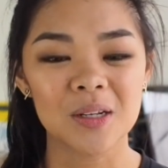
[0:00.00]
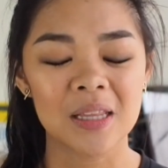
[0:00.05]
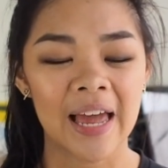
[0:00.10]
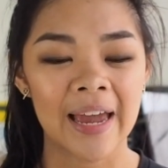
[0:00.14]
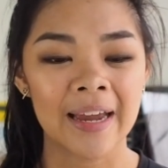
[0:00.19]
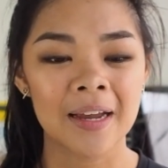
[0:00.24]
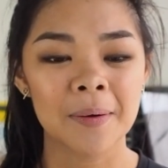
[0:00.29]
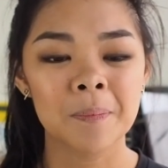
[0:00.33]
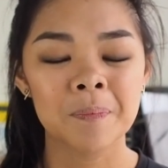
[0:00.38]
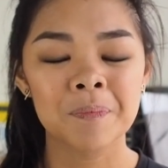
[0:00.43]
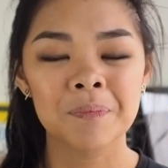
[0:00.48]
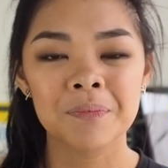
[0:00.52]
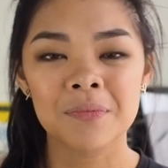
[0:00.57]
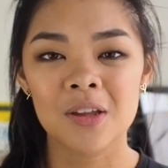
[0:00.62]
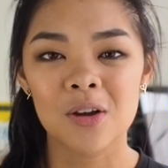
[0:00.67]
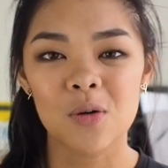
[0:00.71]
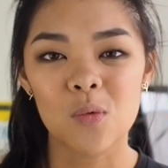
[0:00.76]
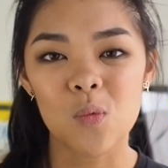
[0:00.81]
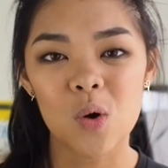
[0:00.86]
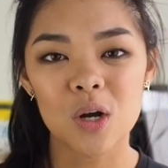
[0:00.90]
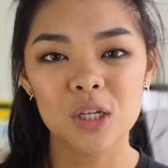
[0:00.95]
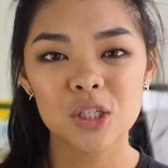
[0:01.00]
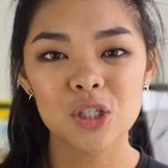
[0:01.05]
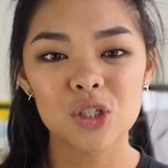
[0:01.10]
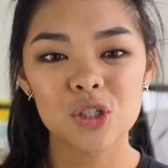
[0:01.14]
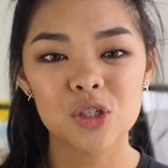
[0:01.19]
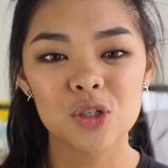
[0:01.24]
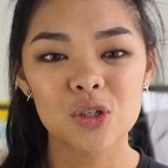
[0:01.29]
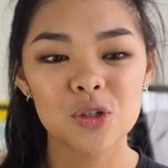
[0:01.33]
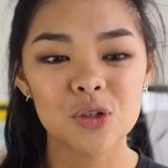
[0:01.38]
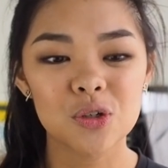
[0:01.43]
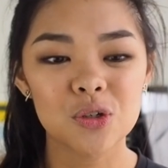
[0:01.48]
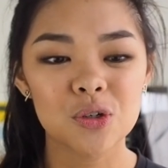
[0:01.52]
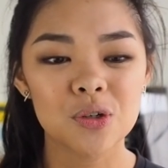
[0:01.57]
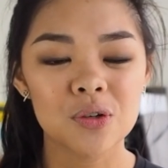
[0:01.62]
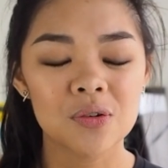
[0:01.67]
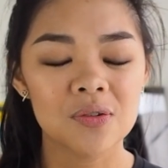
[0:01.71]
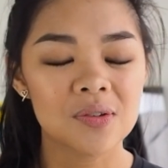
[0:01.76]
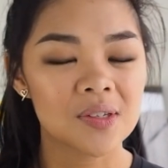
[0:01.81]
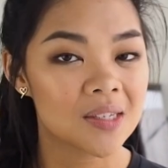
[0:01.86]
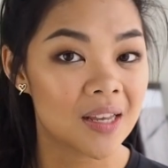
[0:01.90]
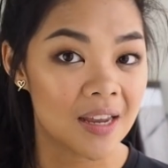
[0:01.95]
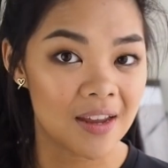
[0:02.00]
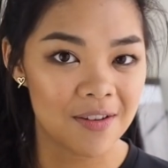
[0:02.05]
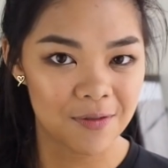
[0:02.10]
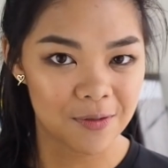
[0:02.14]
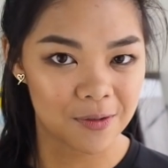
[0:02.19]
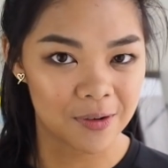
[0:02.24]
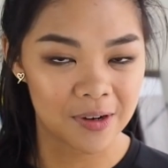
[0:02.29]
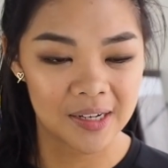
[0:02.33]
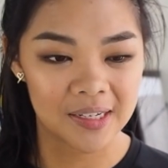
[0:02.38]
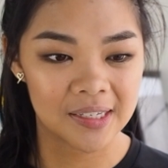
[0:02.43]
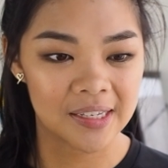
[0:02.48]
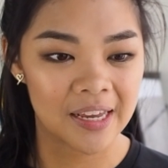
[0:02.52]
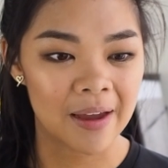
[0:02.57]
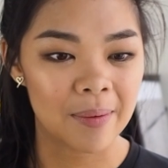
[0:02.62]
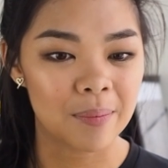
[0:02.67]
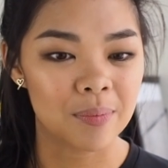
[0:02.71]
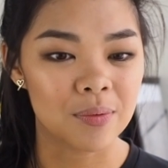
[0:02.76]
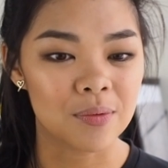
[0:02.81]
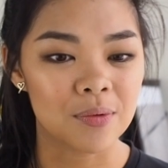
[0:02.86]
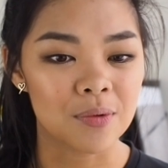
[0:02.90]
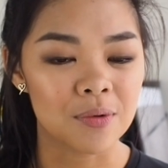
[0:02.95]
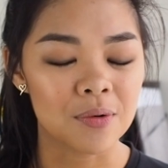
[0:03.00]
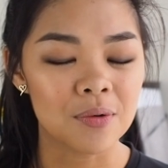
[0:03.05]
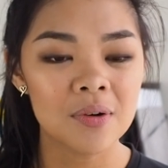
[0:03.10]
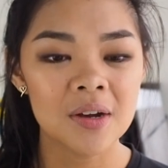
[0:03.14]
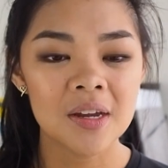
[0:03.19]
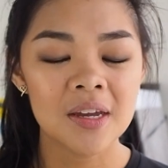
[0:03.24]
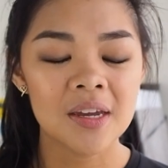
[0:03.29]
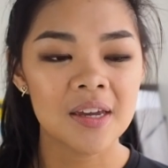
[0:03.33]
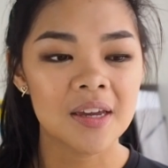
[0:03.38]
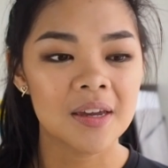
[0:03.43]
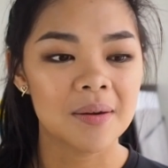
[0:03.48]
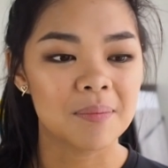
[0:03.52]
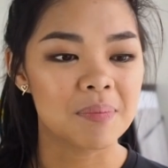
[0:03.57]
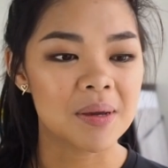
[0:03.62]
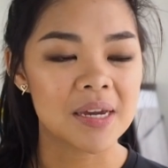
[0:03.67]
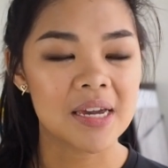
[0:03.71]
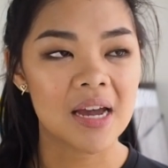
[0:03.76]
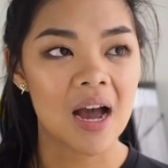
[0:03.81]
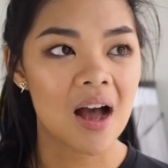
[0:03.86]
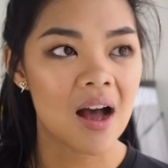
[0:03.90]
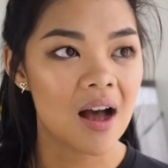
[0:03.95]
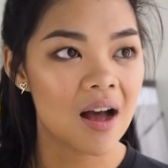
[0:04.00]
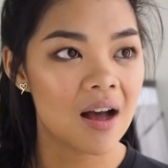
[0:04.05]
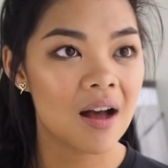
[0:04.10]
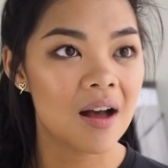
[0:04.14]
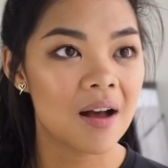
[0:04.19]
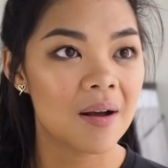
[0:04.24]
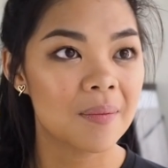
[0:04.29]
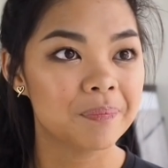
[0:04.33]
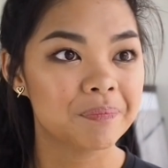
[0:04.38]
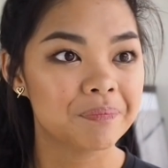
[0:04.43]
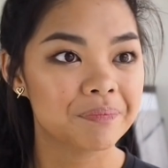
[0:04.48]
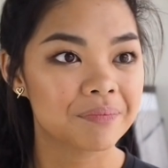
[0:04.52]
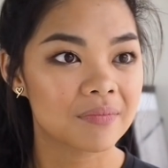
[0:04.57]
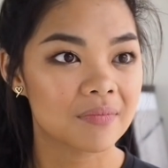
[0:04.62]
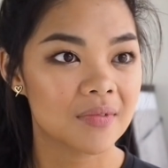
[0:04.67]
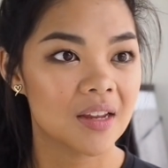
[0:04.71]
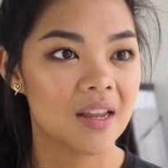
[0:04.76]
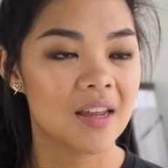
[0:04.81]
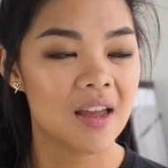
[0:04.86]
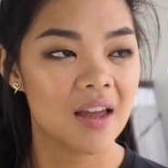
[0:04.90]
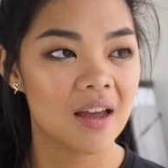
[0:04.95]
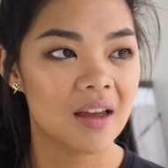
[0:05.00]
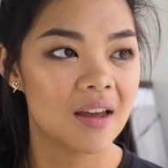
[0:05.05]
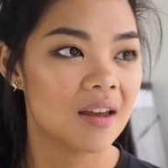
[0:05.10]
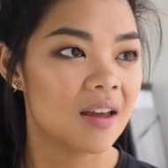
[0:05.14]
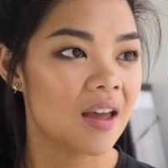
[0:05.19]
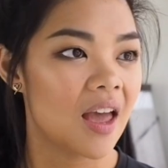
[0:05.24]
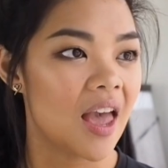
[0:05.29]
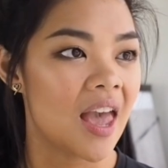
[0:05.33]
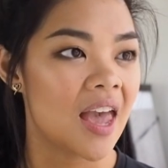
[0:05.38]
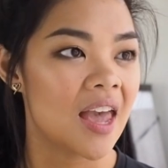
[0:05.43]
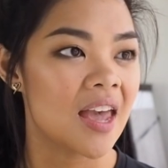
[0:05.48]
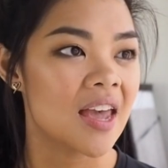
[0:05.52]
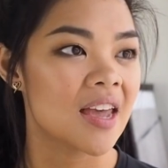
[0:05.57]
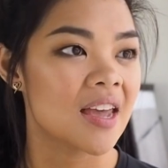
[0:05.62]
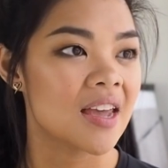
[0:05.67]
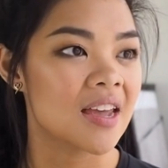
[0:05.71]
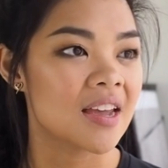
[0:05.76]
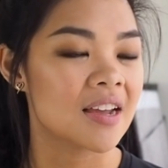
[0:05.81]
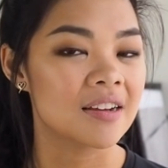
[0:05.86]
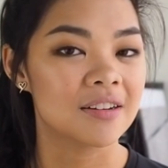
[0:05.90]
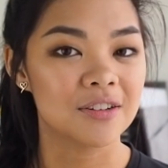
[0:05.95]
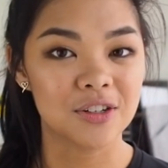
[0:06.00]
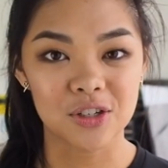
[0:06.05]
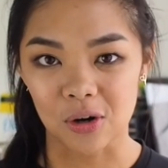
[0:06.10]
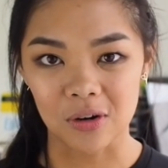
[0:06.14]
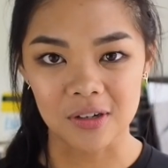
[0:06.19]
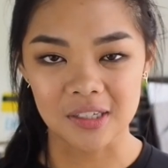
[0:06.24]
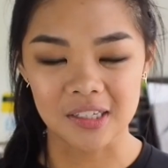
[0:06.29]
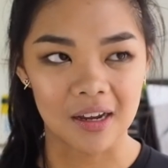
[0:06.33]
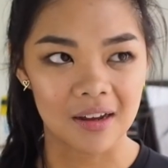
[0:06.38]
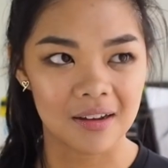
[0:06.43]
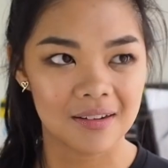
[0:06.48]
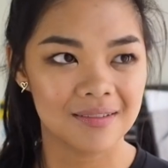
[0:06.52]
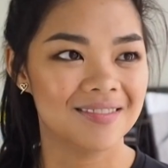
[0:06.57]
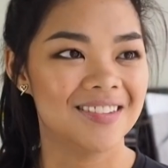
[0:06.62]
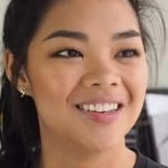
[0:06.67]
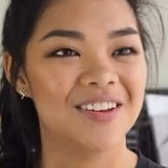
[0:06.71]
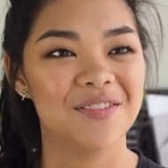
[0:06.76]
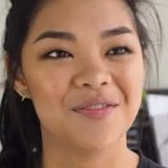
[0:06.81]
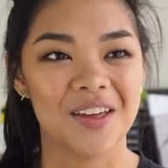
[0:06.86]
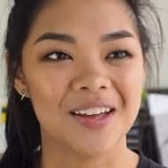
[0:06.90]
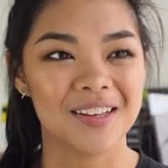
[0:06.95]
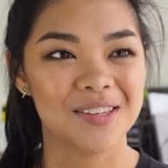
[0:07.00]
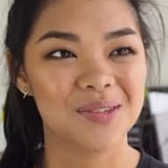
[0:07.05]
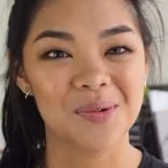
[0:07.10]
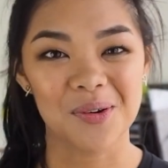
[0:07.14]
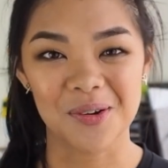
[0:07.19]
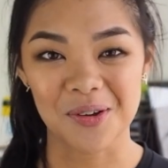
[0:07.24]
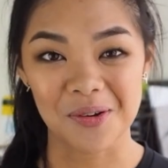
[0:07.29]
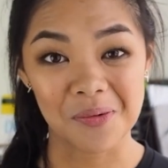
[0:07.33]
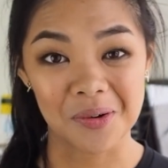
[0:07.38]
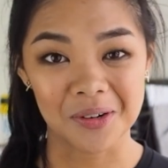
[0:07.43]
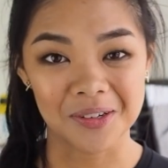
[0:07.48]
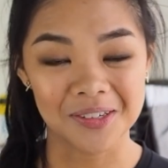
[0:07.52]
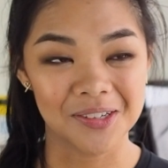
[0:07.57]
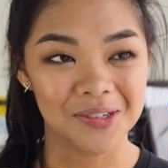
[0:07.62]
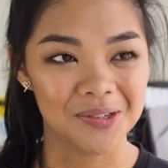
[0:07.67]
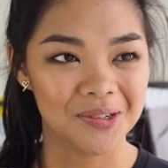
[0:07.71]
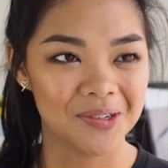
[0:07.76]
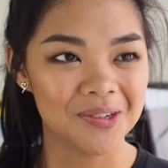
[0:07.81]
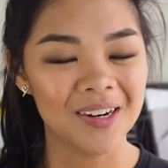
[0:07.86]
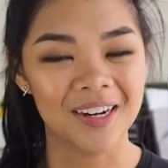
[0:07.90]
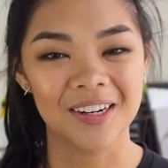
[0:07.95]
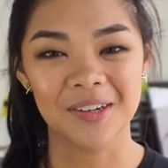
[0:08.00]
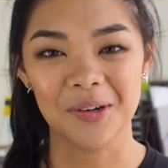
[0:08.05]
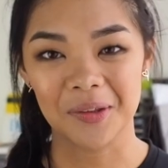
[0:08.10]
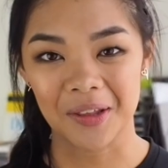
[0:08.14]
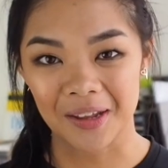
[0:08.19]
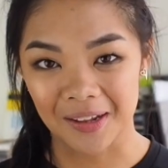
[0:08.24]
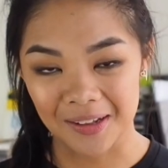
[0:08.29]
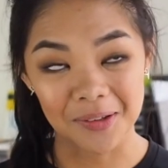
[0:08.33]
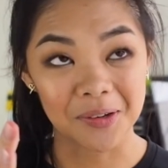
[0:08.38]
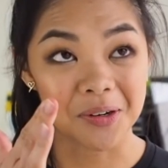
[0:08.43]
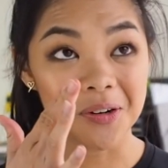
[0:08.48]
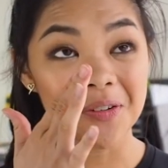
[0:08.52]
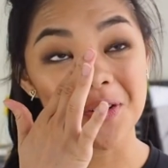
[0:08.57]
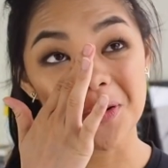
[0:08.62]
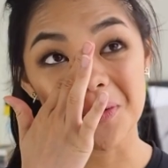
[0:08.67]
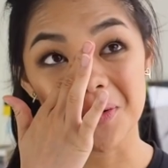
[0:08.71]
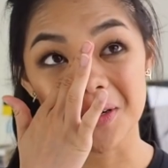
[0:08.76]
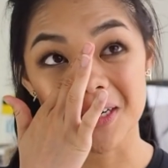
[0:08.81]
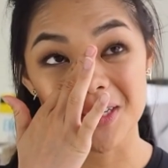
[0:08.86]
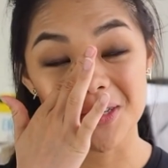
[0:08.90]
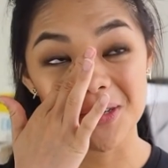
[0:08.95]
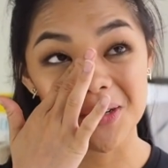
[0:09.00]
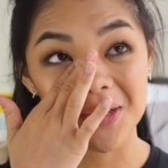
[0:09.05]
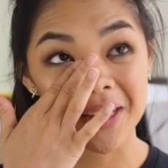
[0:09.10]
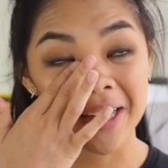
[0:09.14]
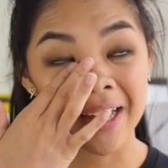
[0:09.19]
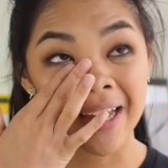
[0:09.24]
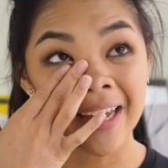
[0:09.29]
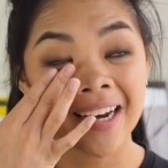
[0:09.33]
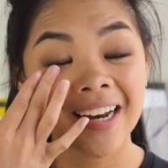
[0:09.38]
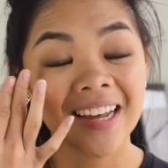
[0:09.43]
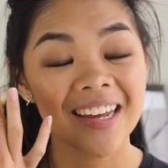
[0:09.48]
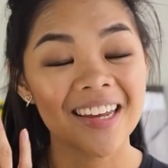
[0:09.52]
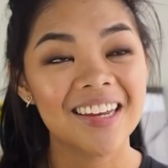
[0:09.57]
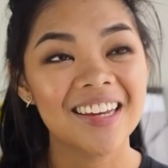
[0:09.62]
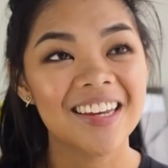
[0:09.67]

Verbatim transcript: Like once you, say for example, become a doctor, if that's what you want to do. I know that a lot of you want to do that.